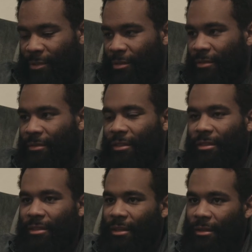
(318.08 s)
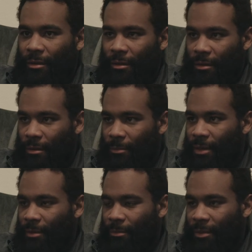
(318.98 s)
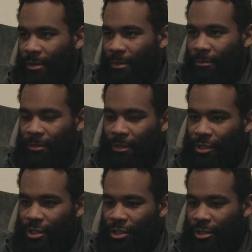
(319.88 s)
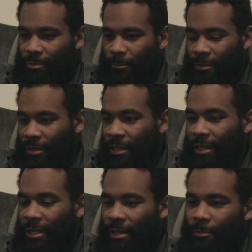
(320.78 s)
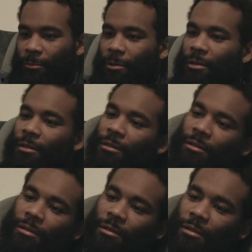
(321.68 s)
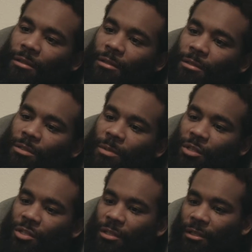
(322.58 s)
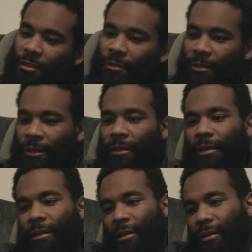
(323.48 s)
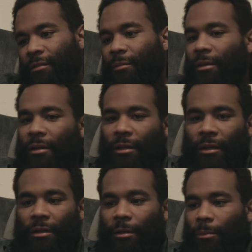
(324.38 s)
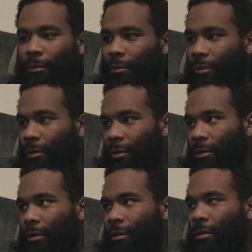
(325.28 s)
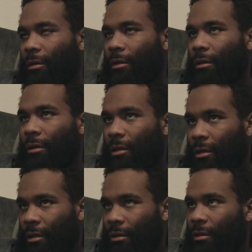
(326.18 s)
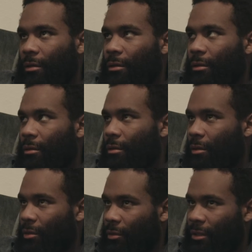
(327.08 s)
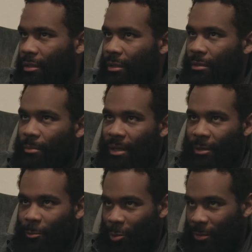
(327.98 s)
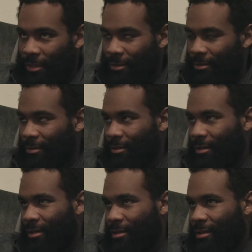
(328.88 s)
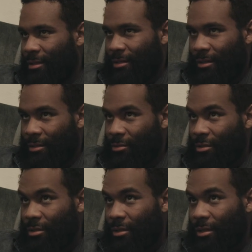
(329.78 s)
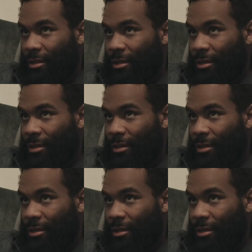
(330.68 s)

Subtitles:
Don't even think about being in a relationship with anyone, especially like an intimate, like couple, God, anointed man and woman, not anything else.